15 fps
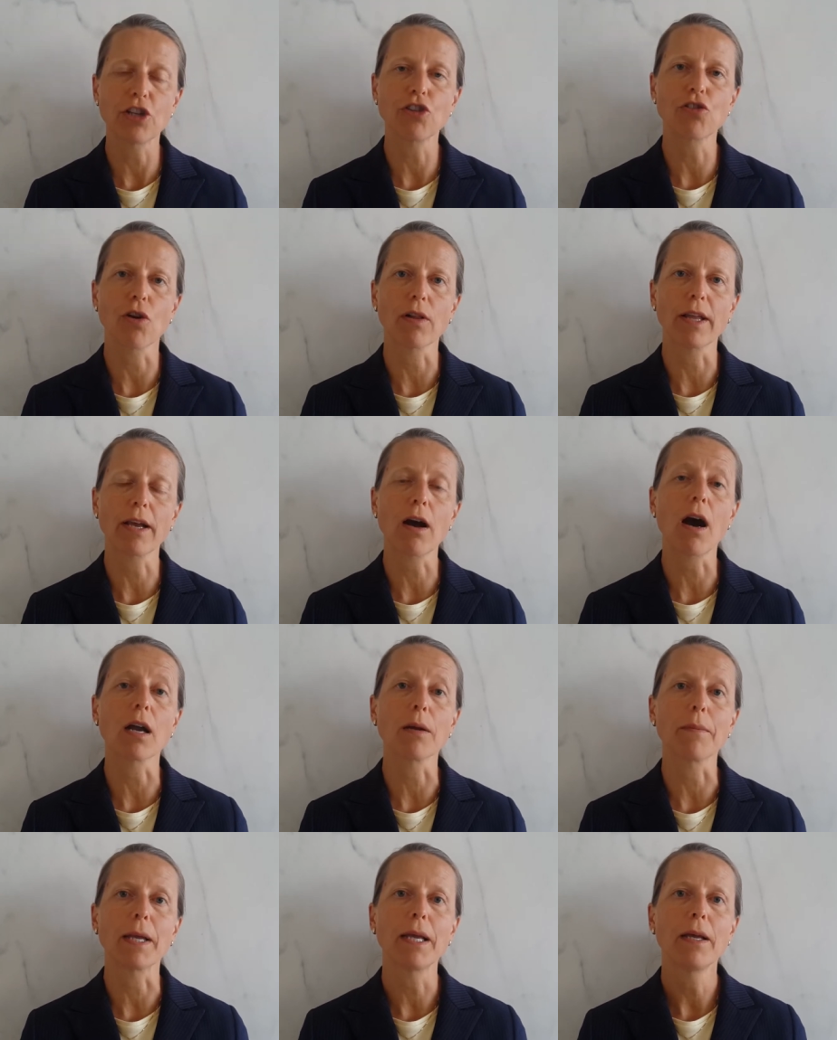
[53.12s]
digital
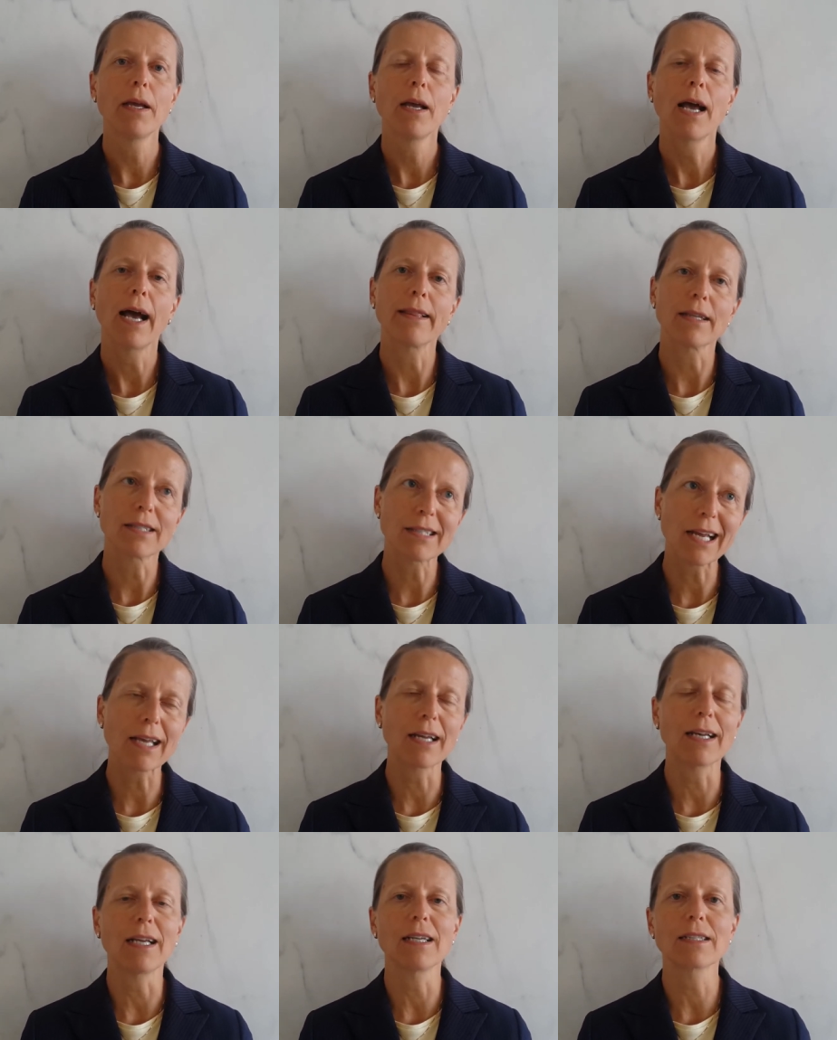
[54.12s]
economy. And the
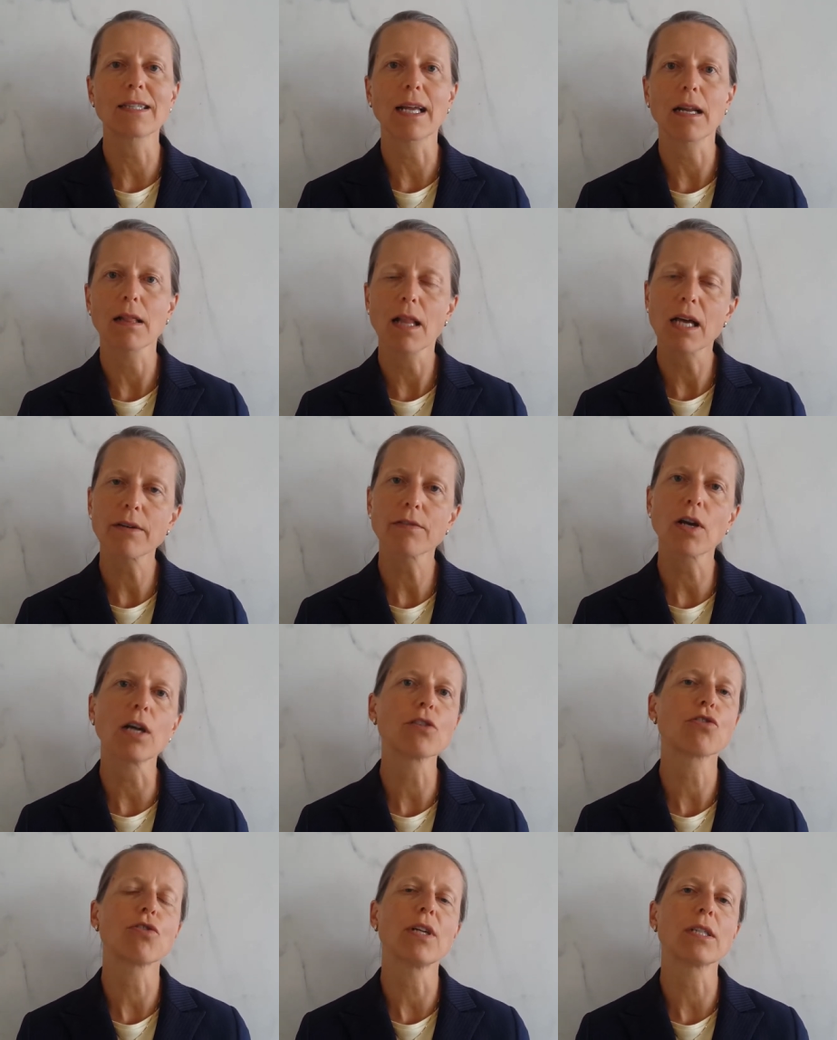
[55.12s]
second is that a lot
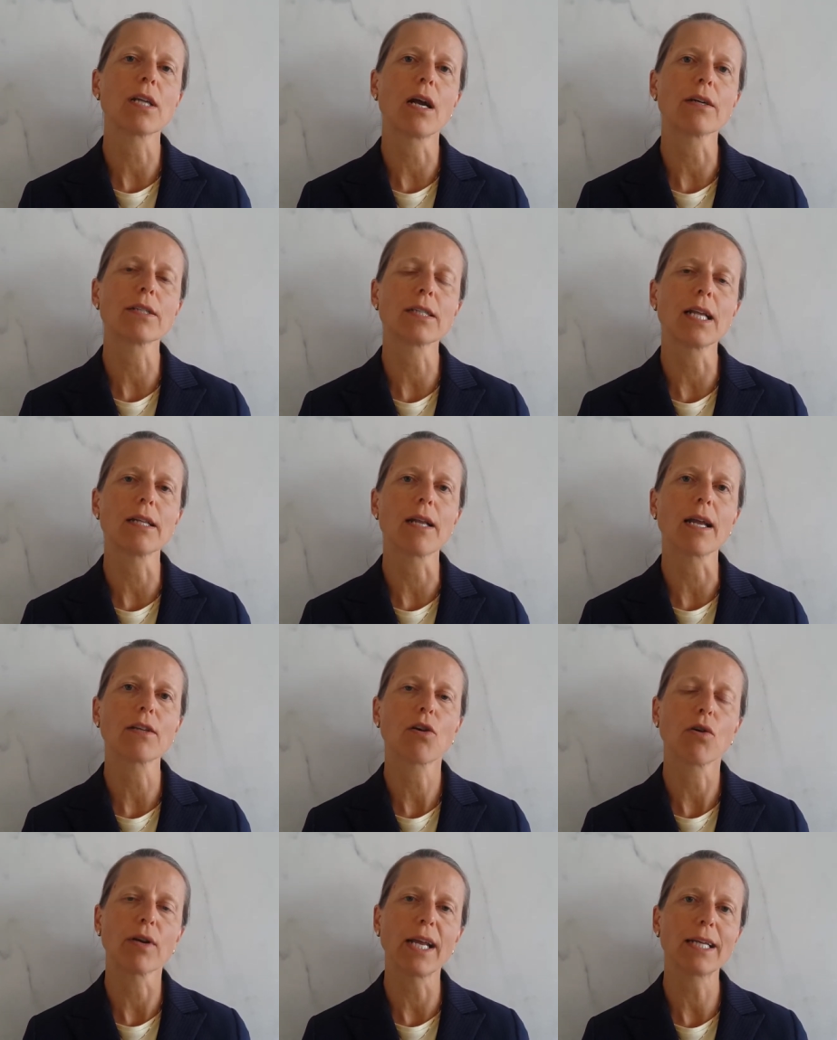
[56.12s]
of countries are still
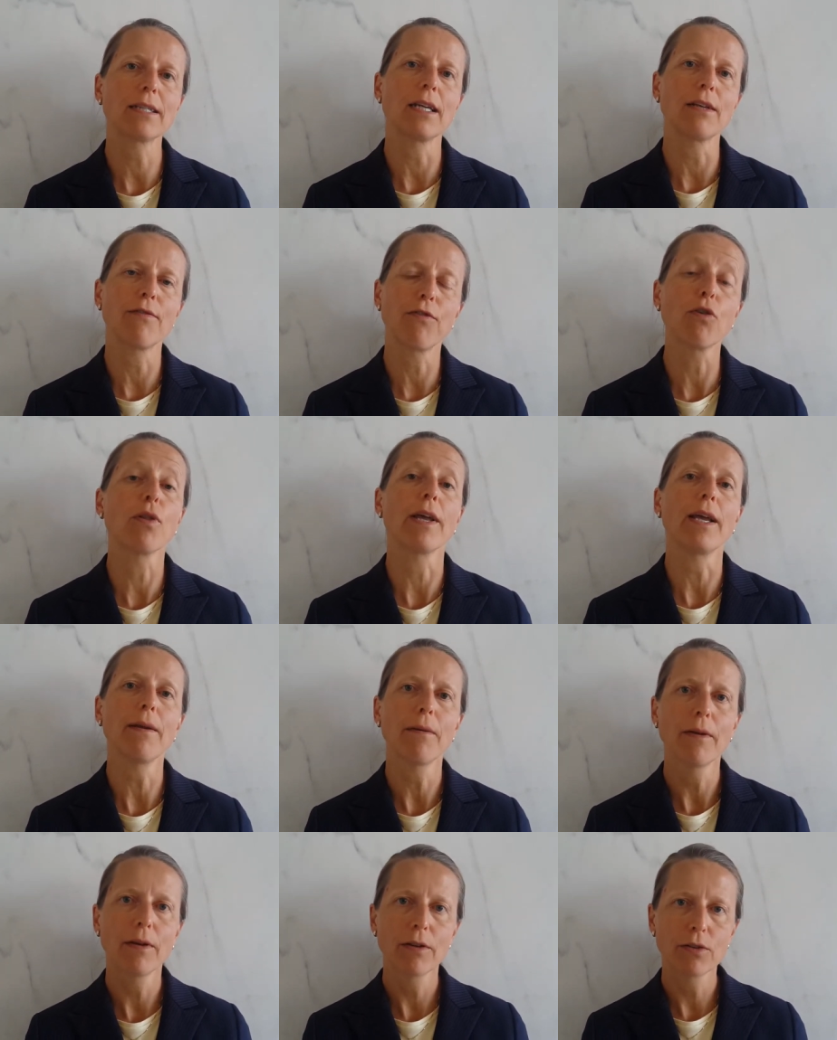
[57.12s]
not connected
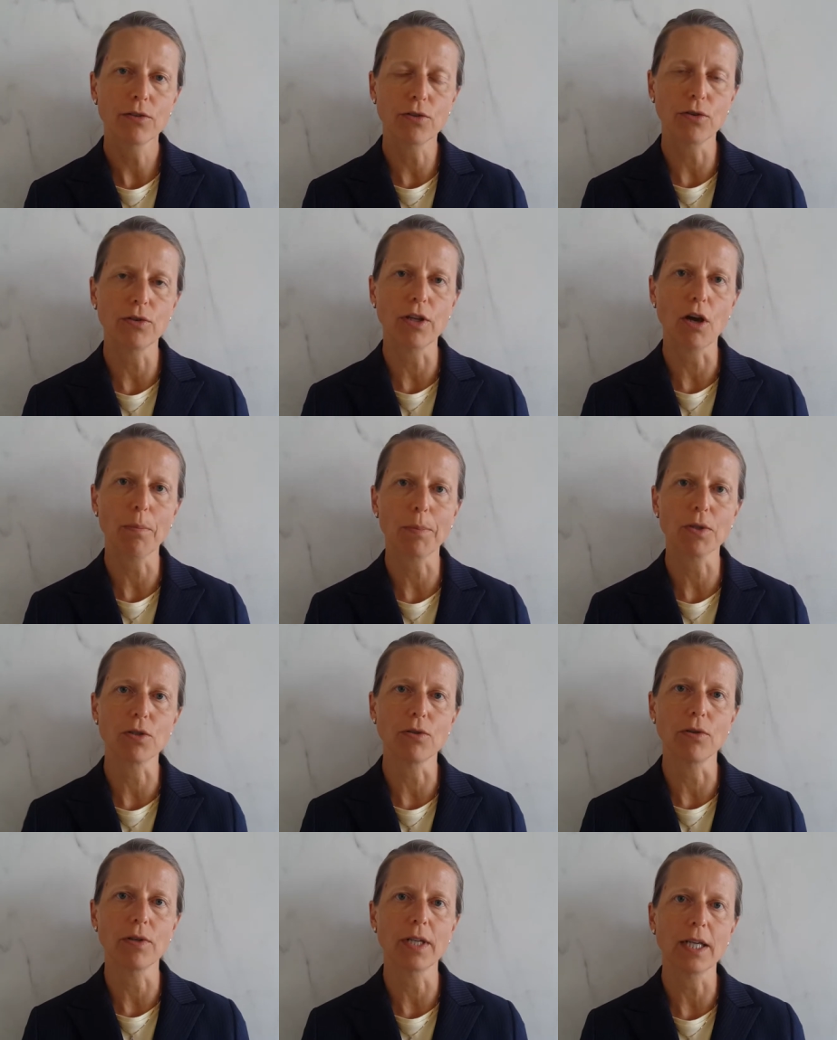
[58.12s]
fully to the
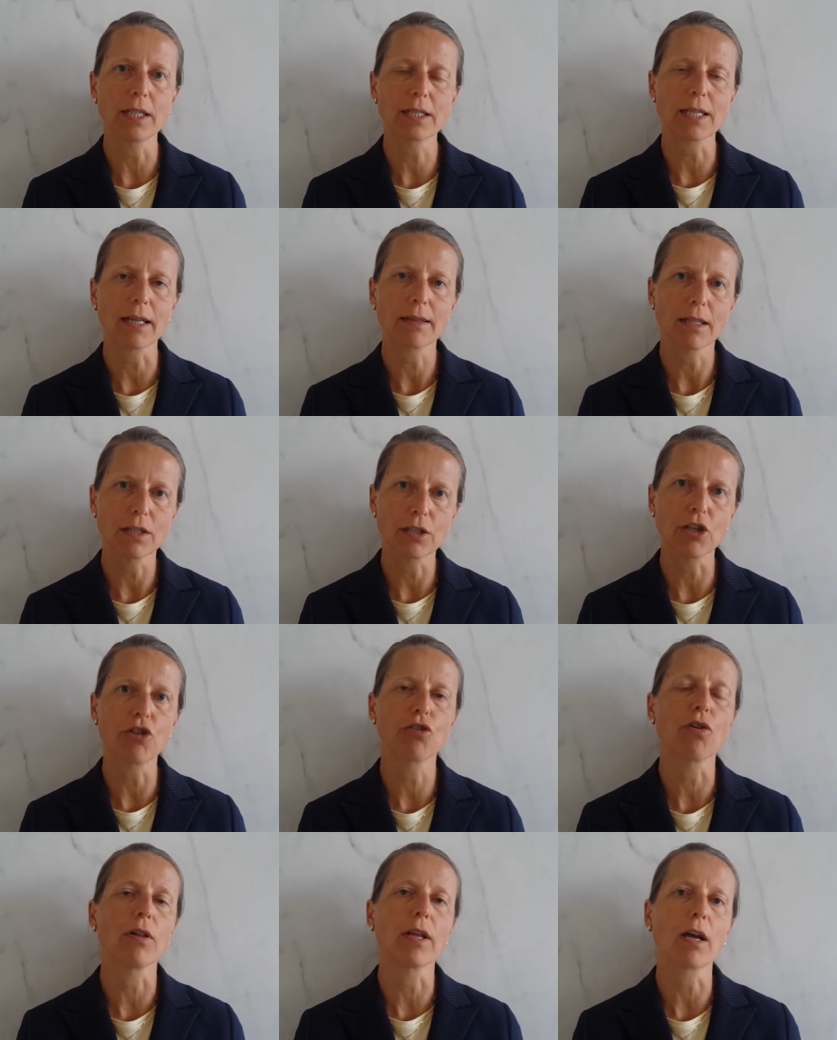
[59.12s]
opportunities that this
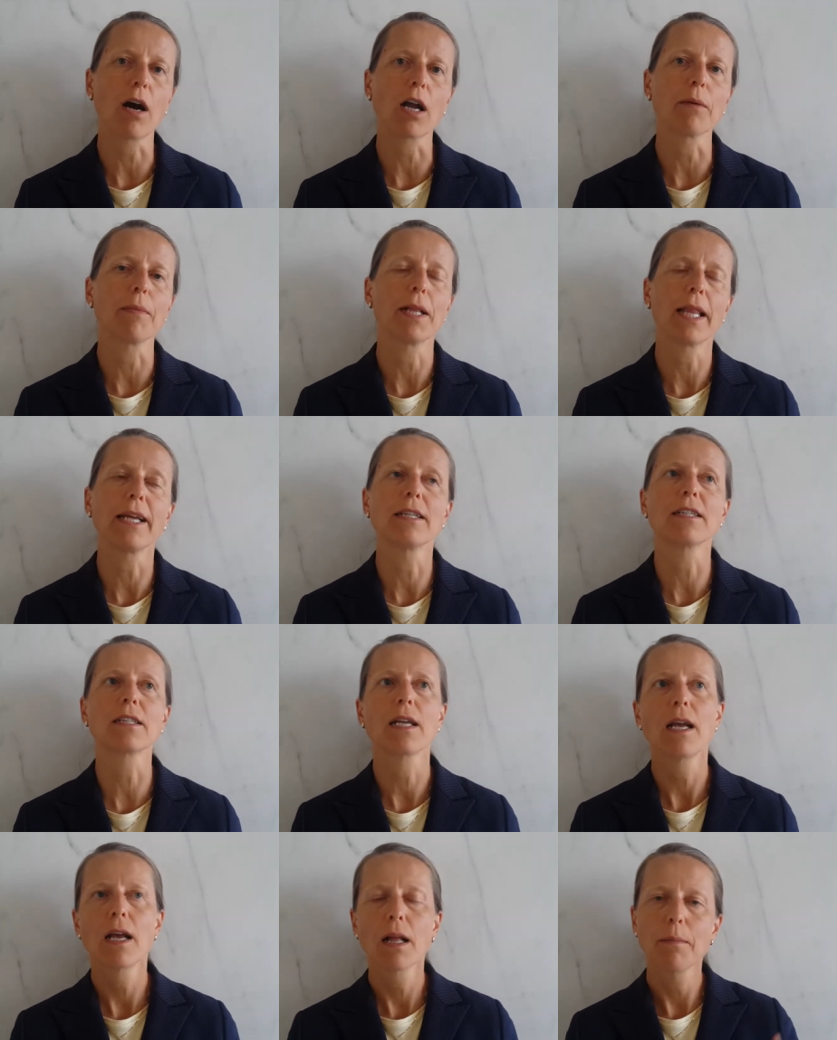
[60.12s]
digital economy
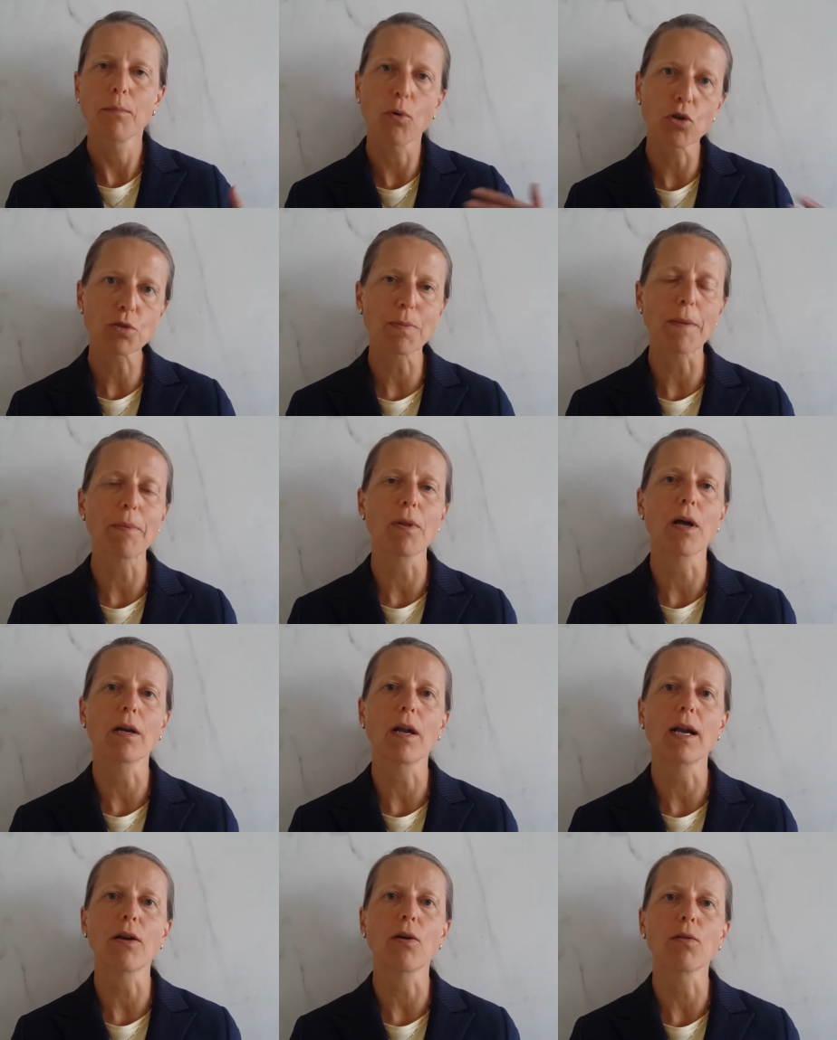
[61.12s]
lends. Most people
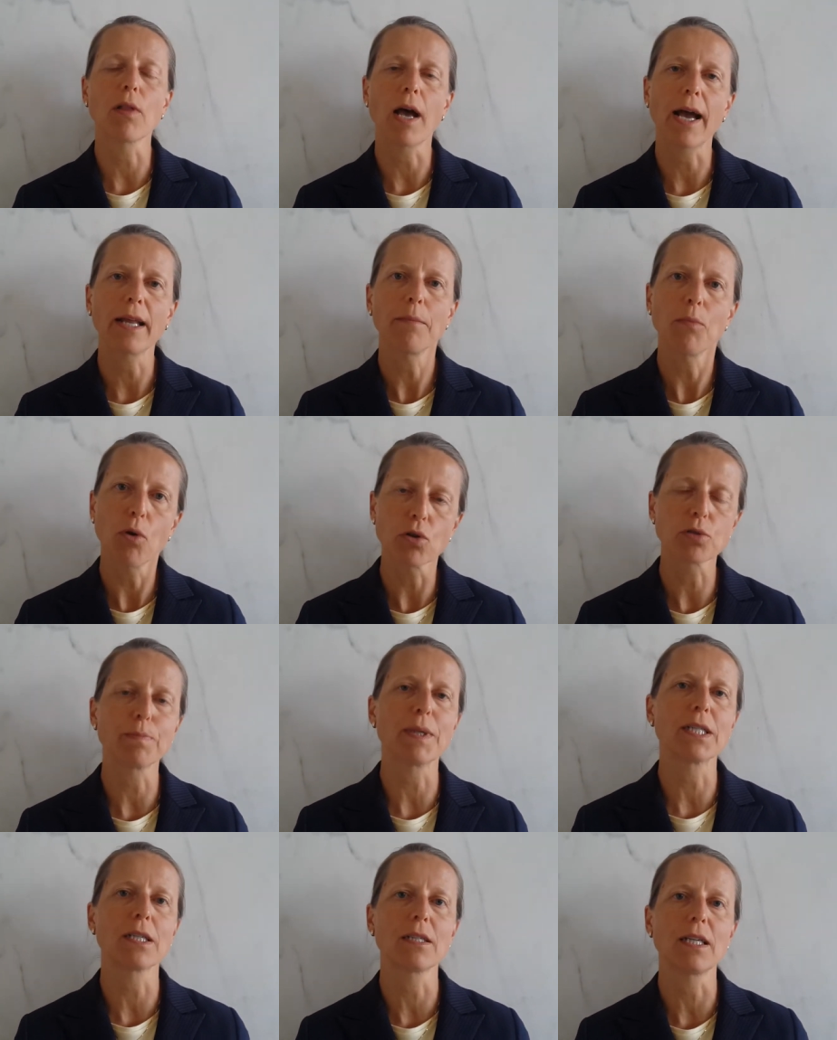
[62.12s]
are not online,
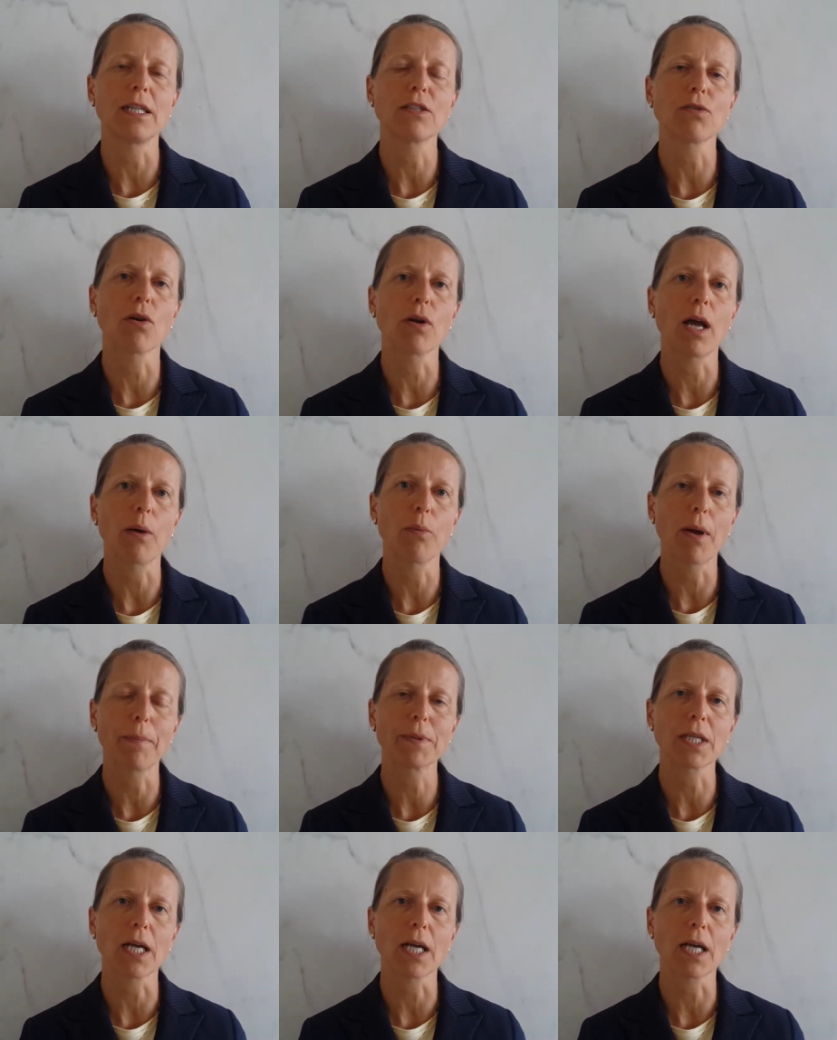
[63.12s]
most businesses don't have